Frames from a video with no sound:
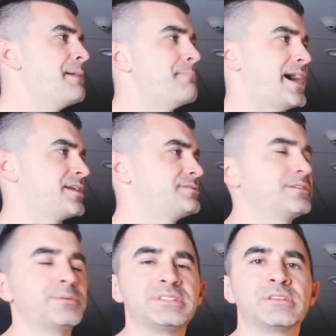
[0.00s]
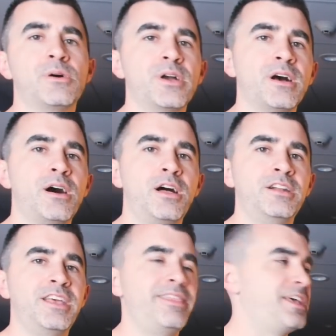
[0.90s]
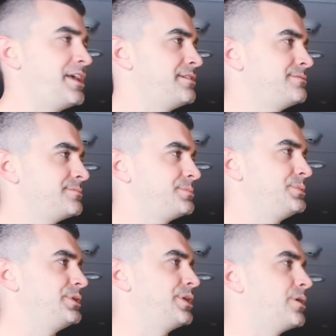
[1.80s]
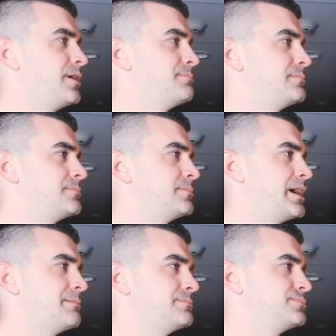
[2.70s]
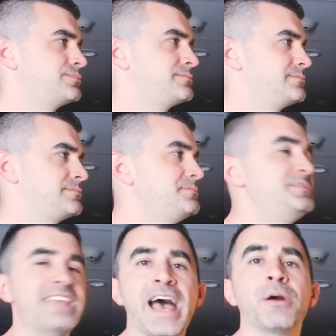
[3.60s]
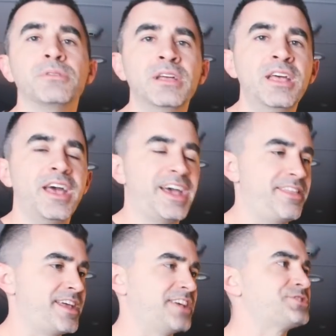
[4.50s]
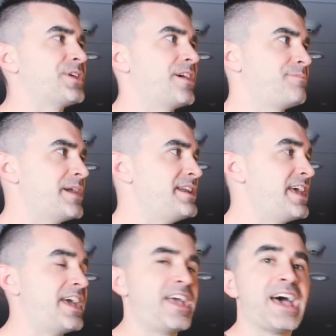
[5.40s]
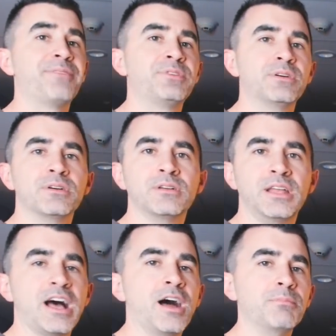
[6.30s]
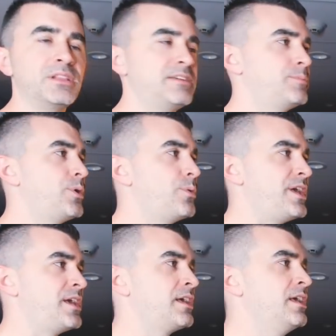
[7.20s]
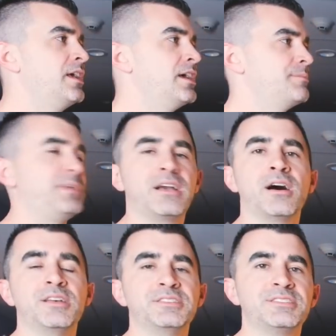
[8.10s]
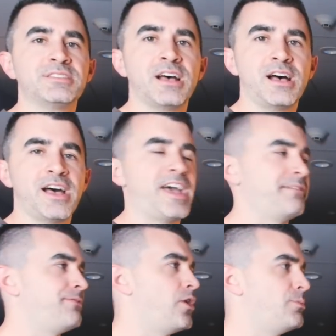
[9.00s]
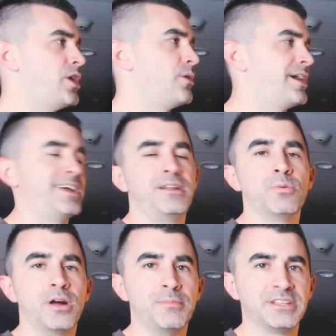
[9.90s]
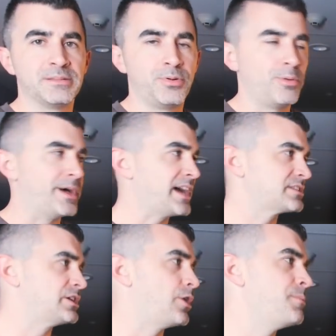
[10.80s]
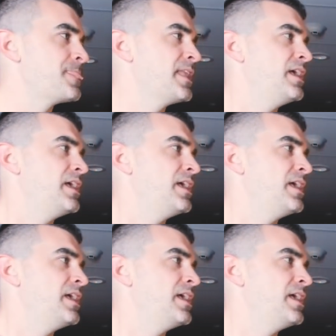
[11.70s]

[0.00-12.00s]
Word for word: monitoring what's going on, and then, you know, I'm down. And then I start off my day after an unbelievable week because I had FOMO. I didn't want to miss the pullback. So